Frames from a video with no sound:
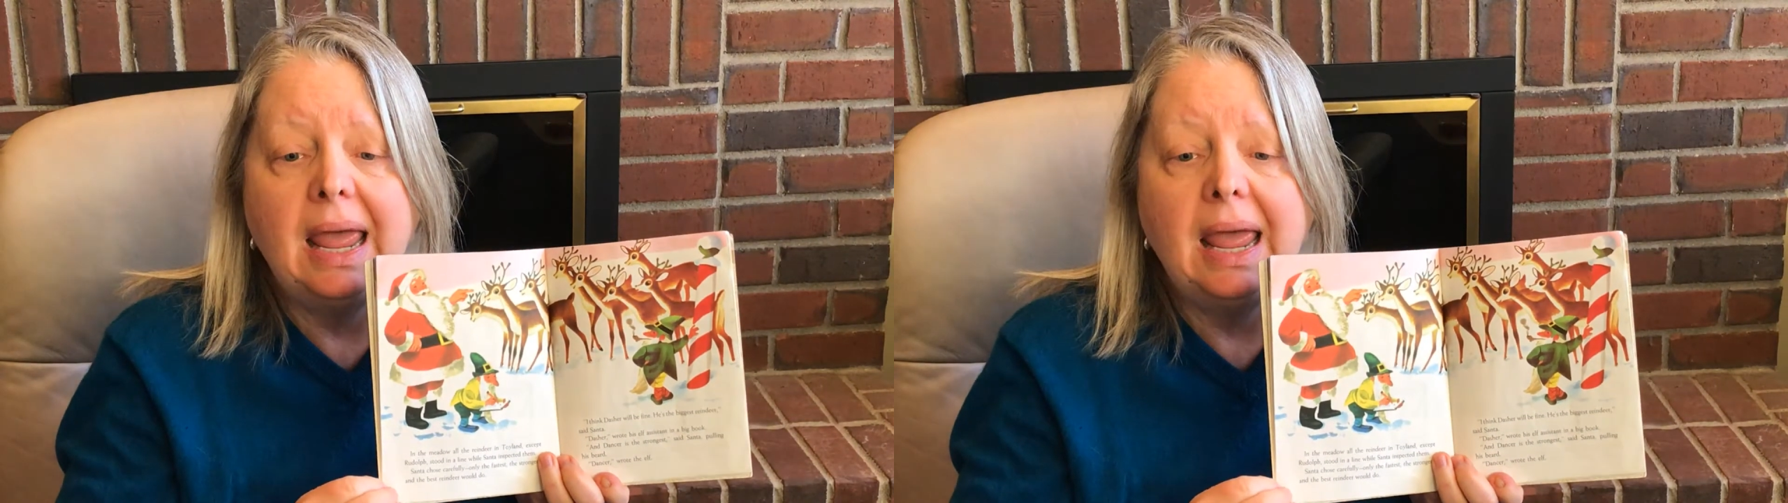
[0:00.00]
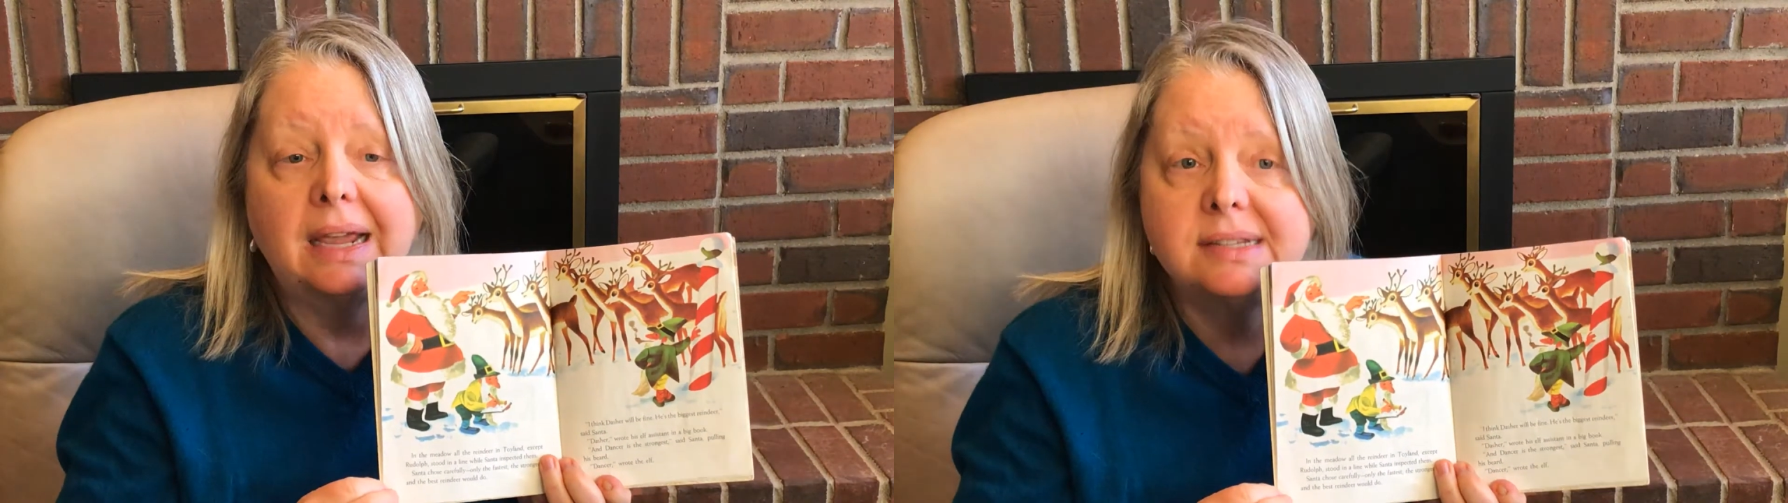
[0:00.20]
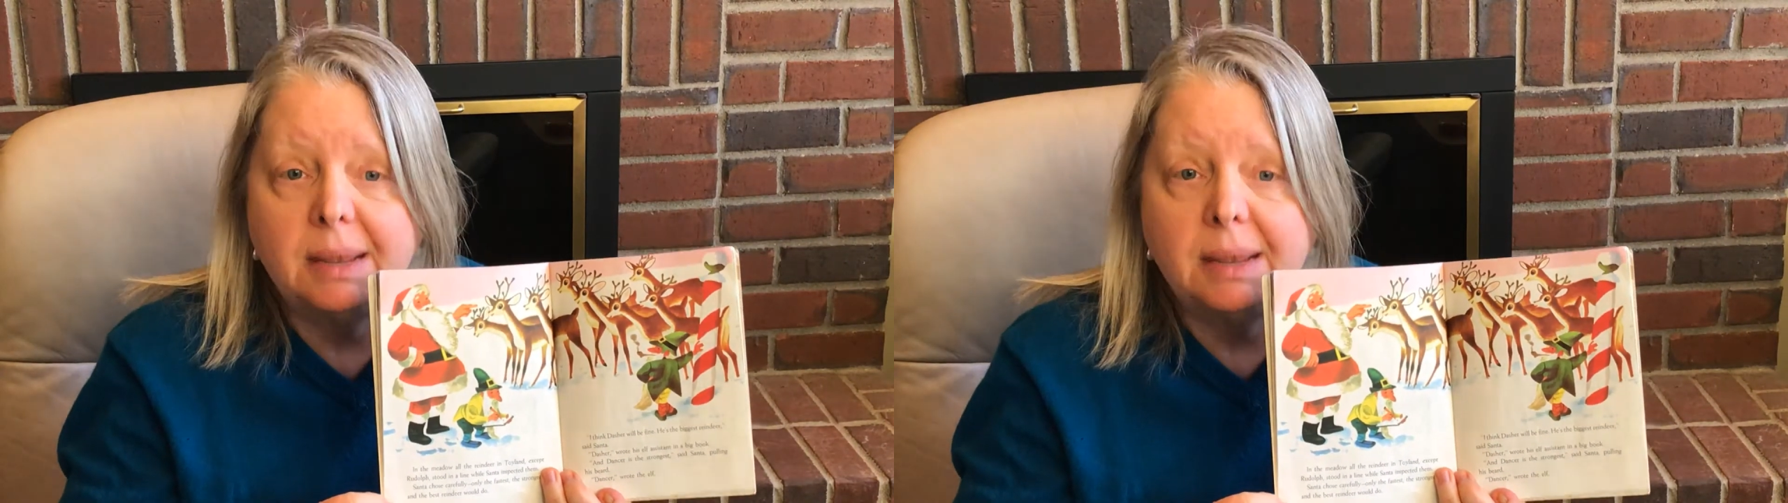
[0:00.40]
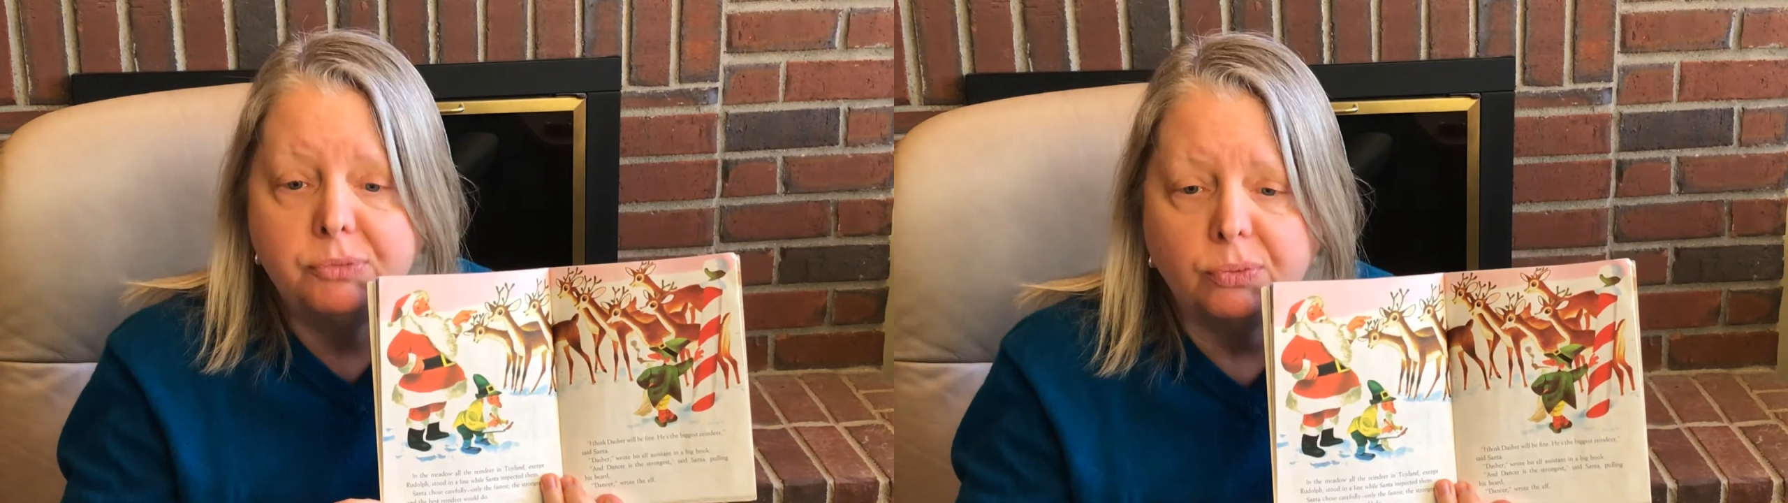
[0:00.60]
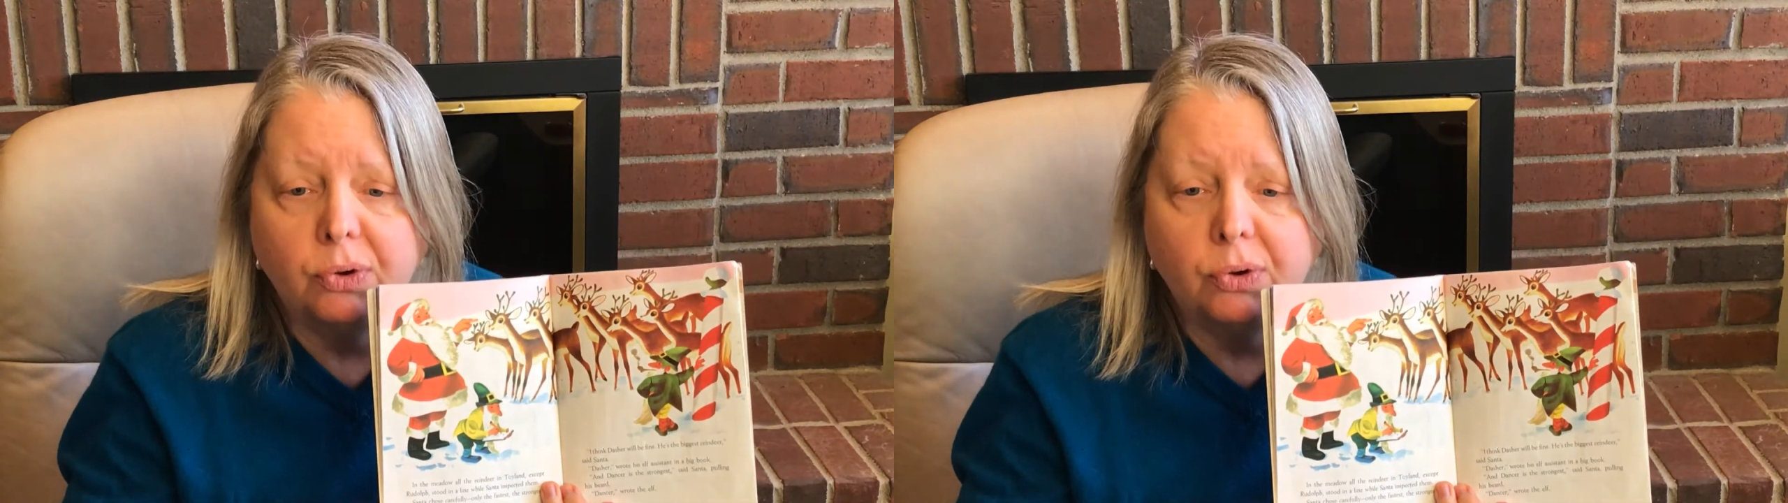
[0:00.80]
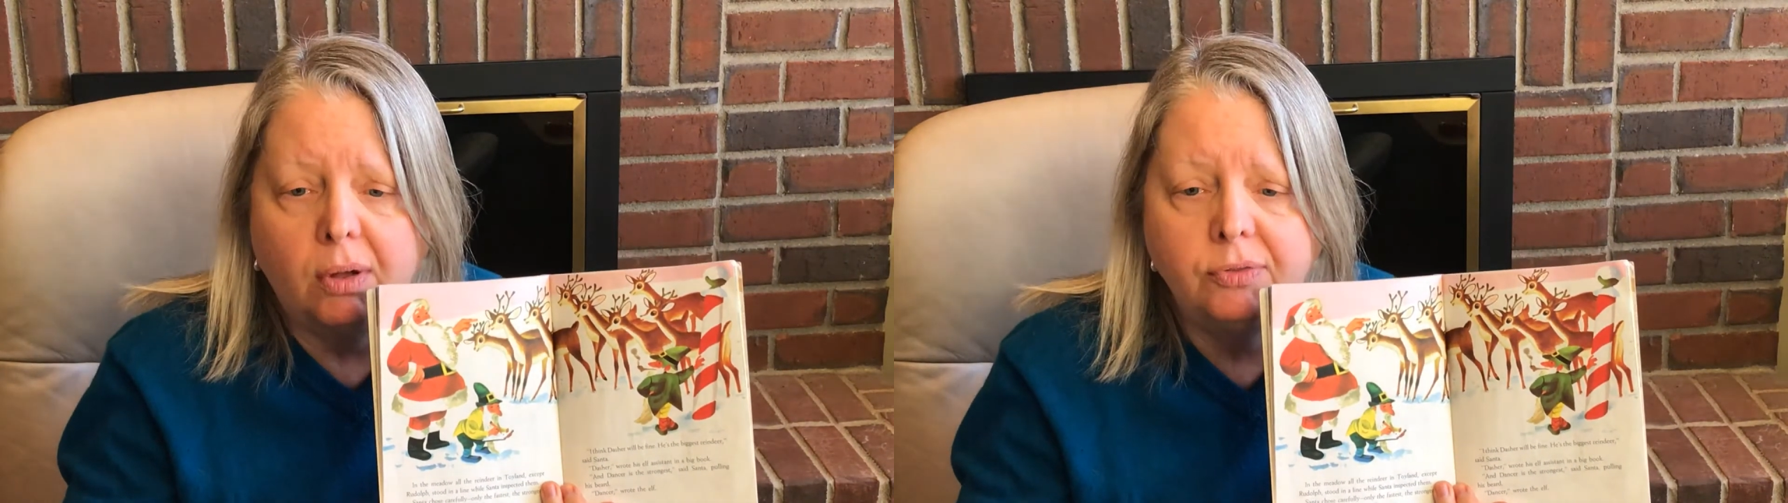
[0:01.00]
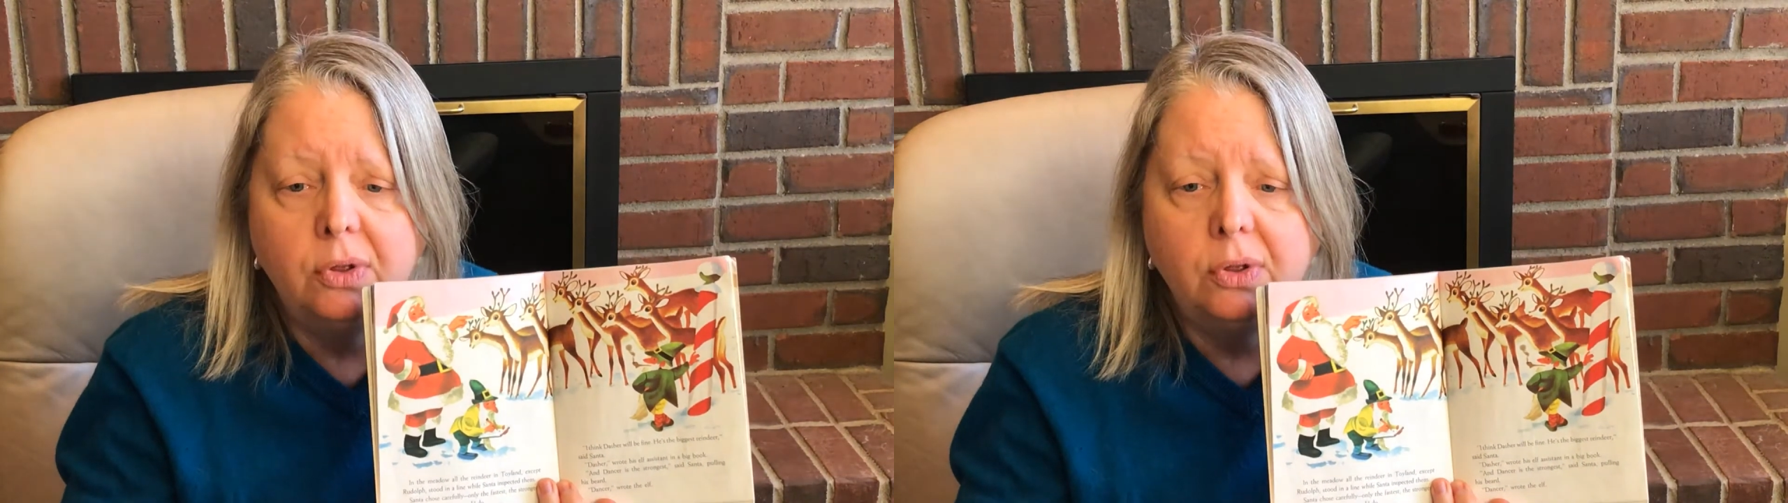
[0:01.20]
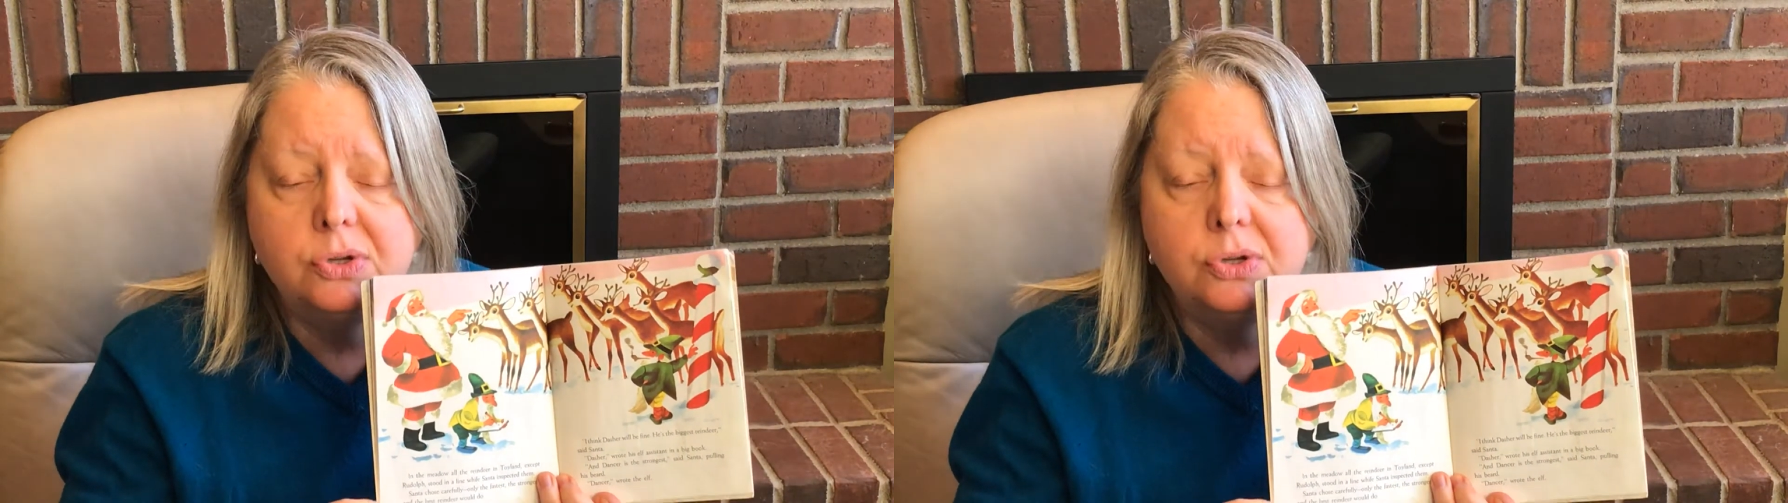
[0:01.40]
except Rudolph,